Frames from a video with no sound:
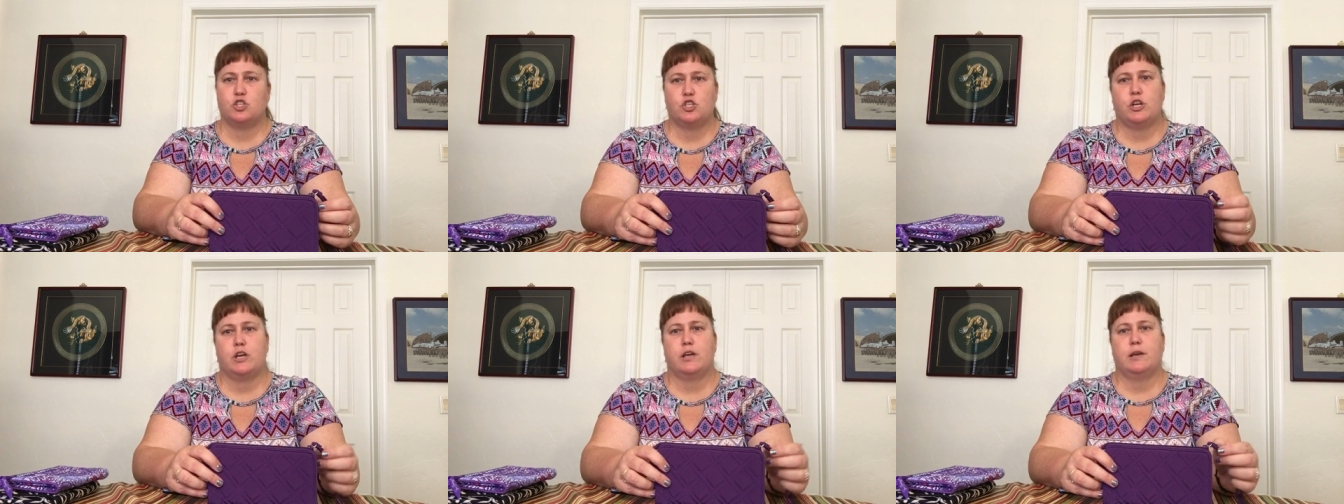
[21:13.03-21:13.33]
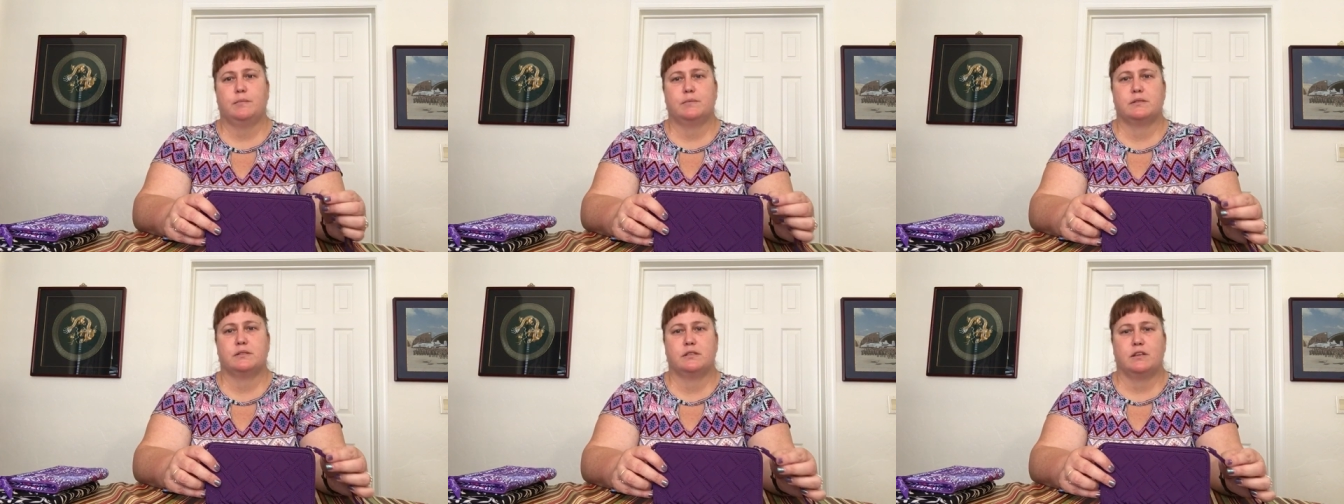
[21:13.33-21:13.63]

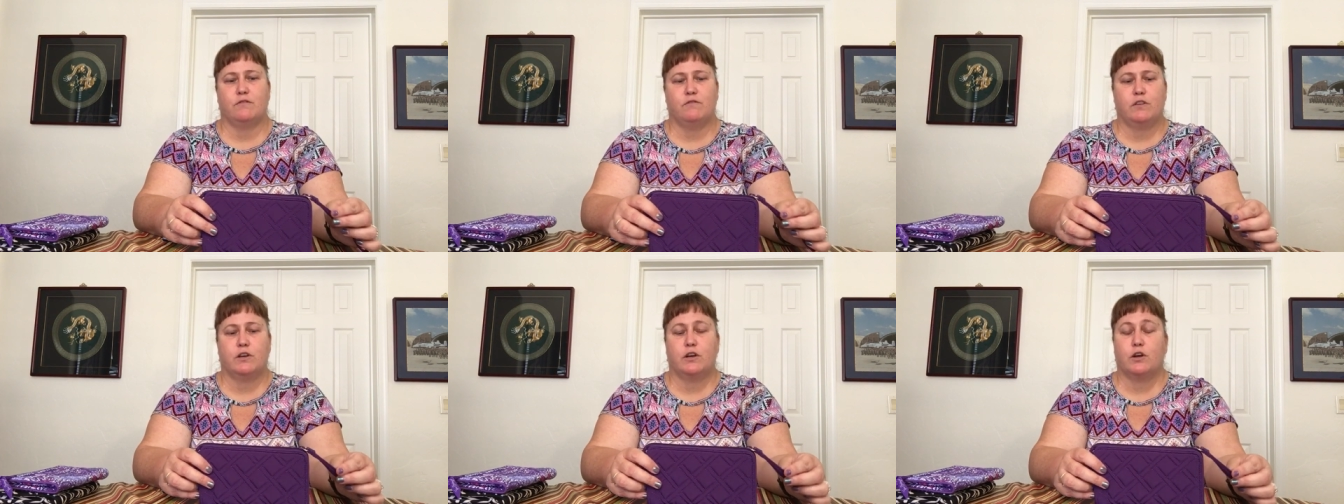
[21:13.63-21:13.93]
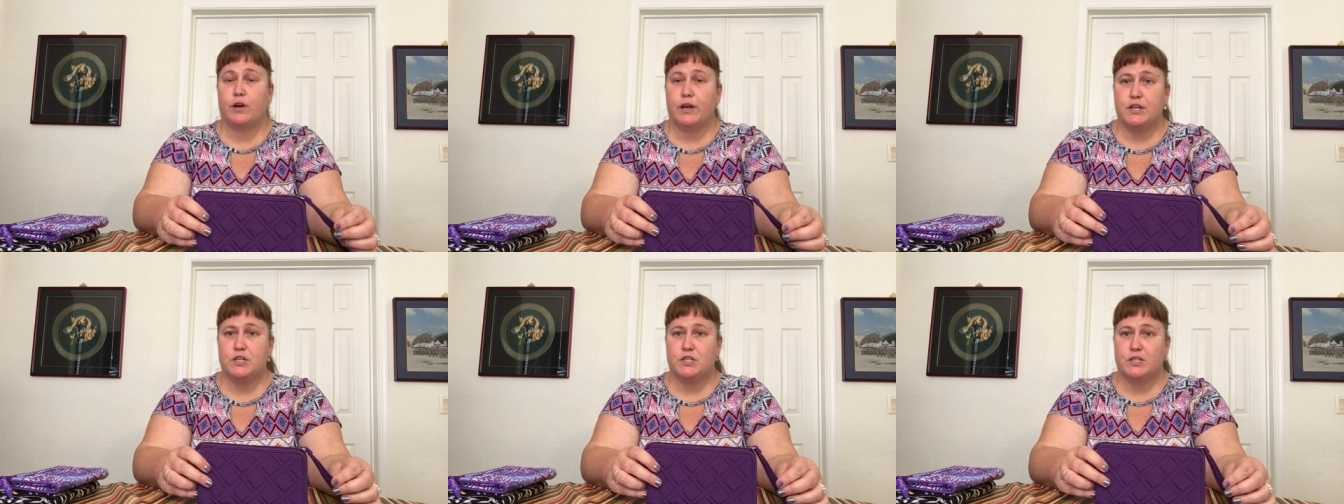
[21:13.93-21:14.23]
shapes,
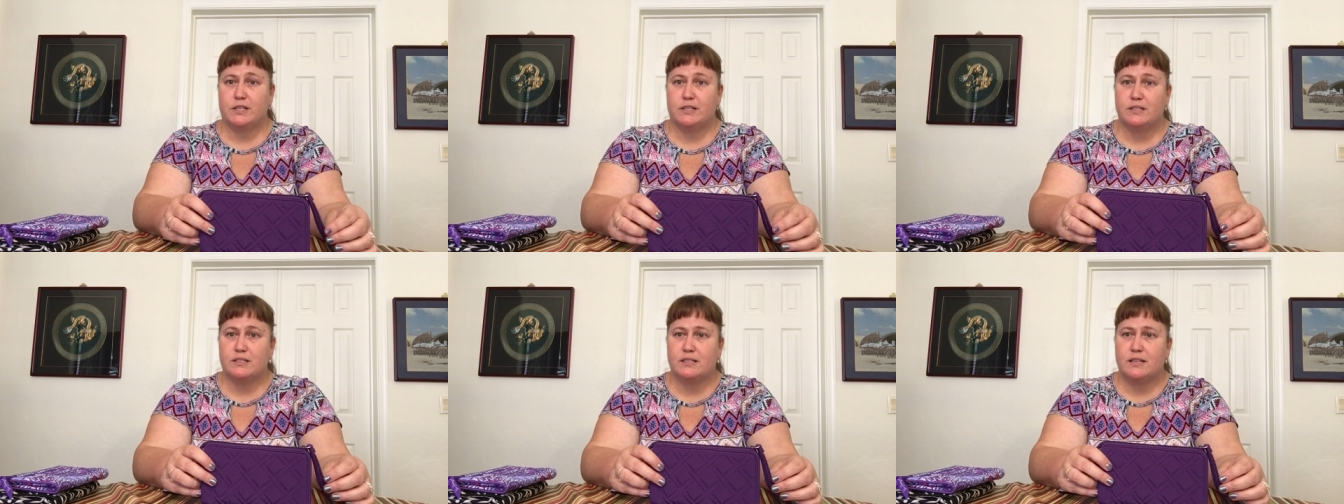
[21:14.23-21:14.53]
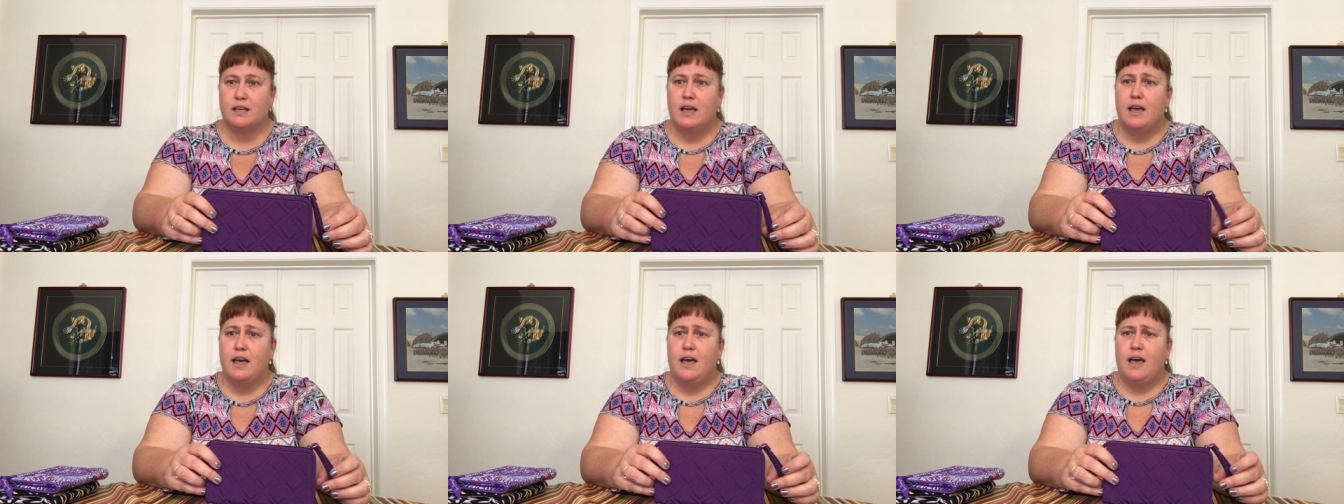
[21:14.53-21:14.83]
configurations,
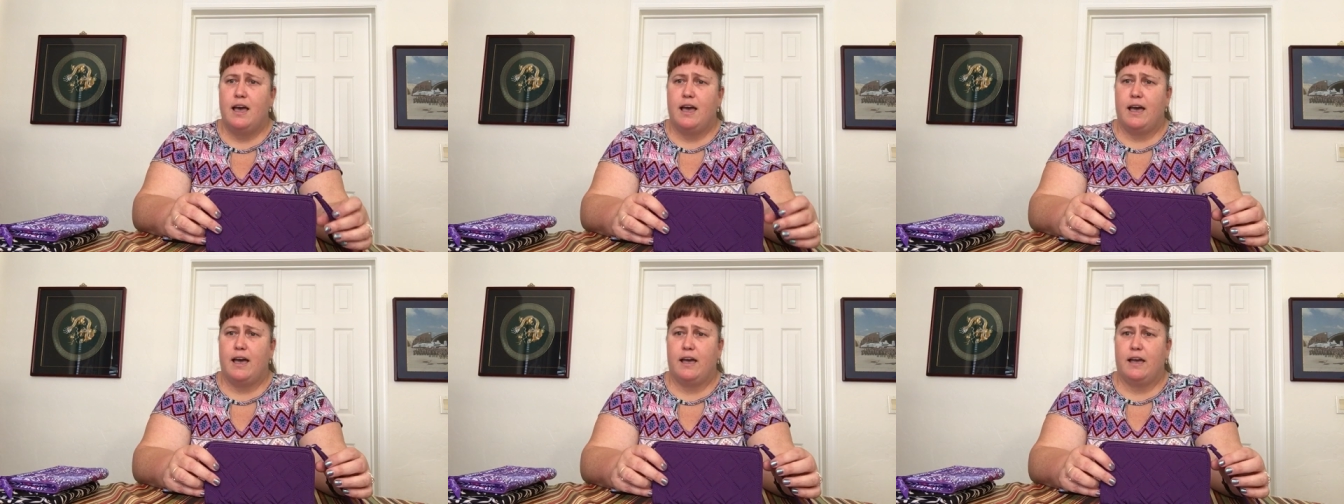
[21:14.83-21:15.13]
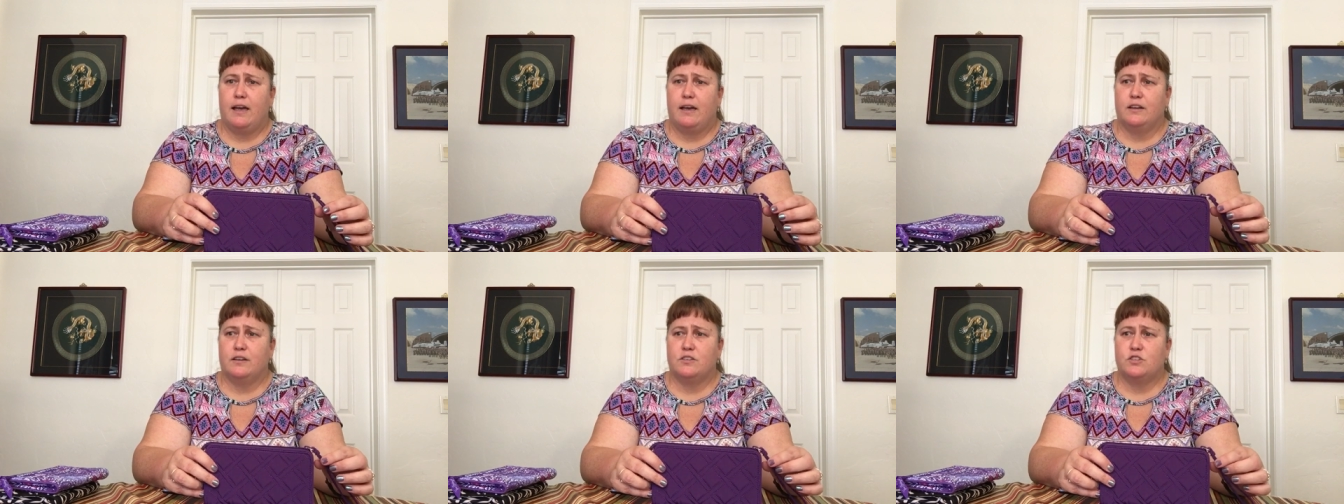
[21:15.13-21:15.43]

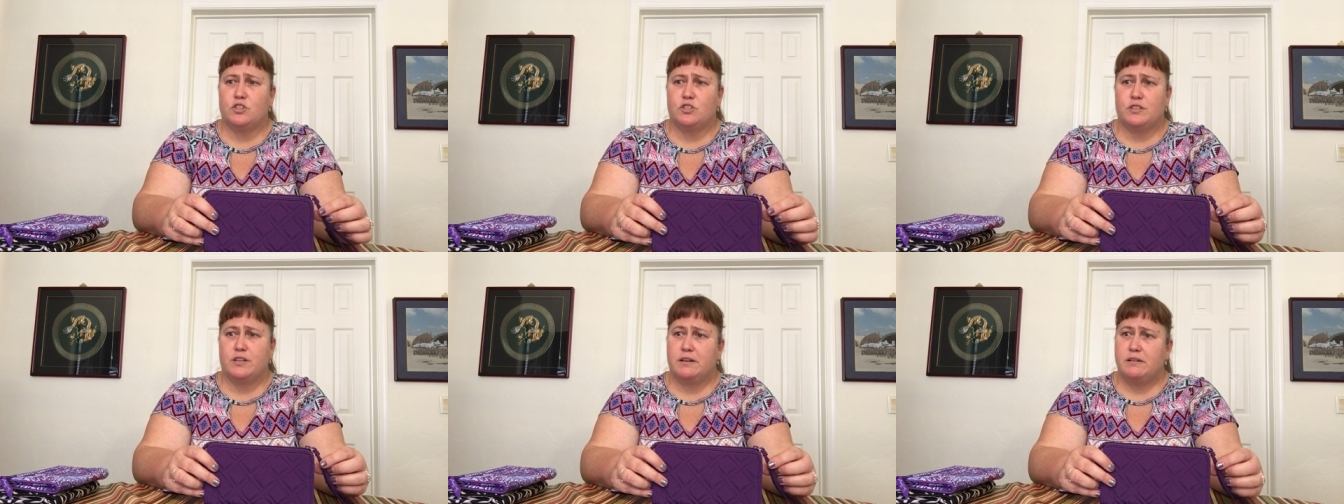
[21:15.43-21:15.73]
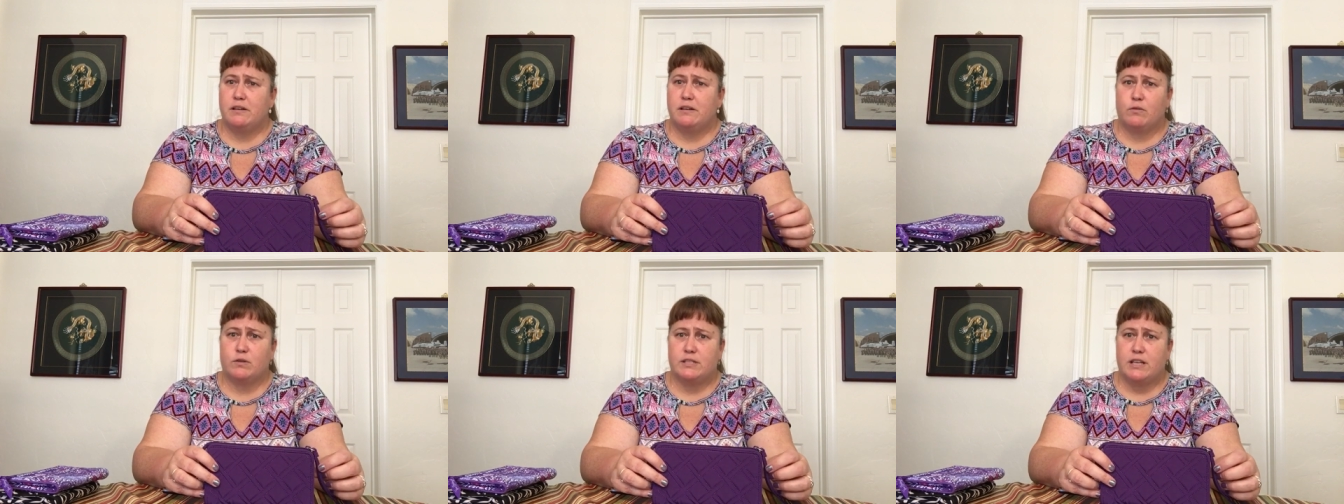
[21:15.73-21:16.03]
and just an
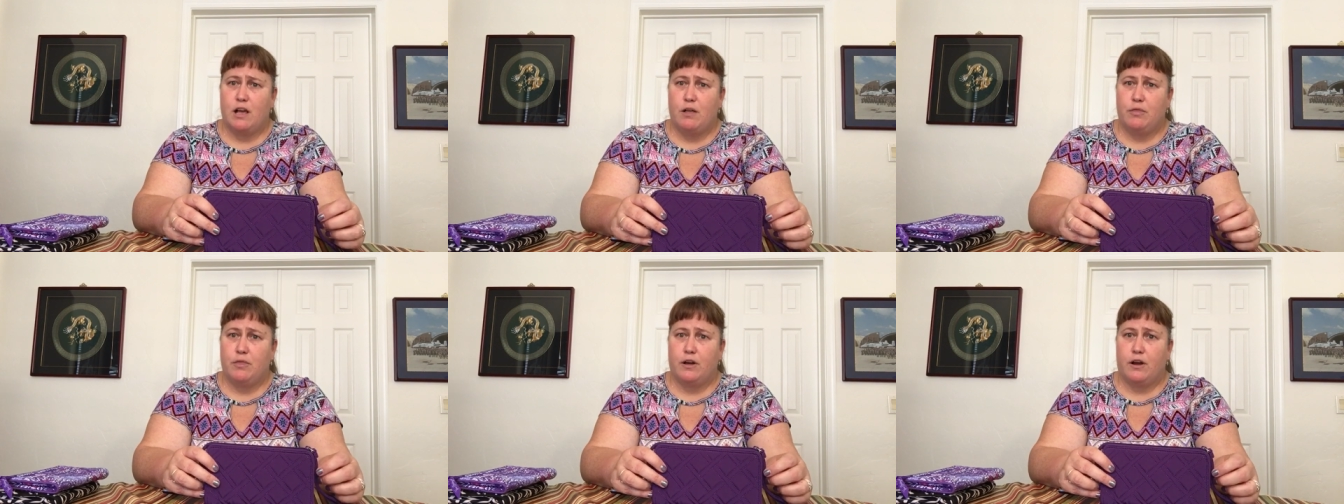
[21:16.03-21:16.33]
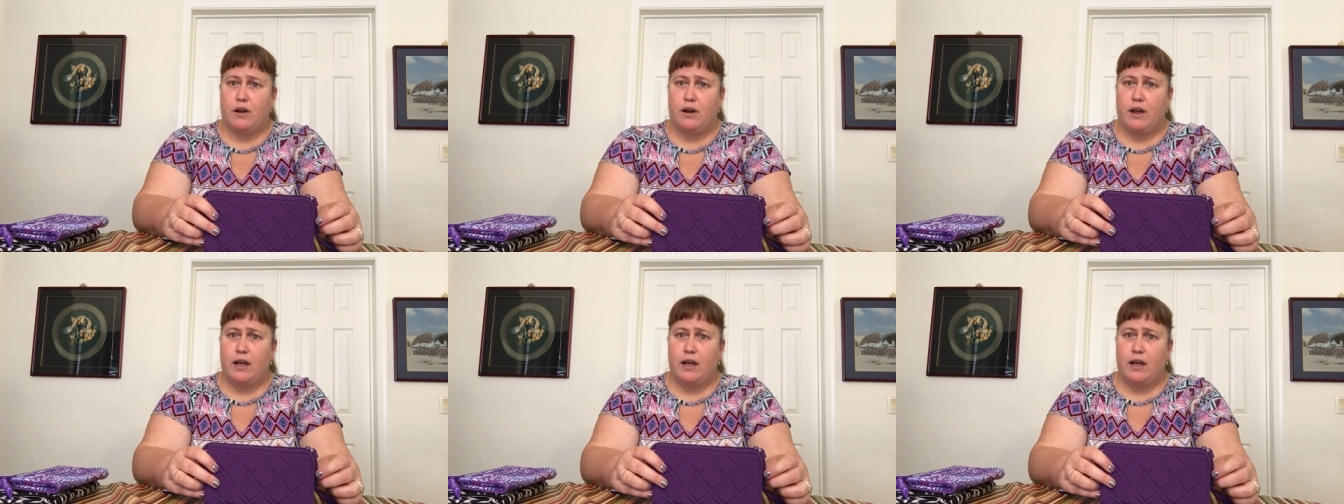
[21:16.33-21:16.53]
idea of what's out there.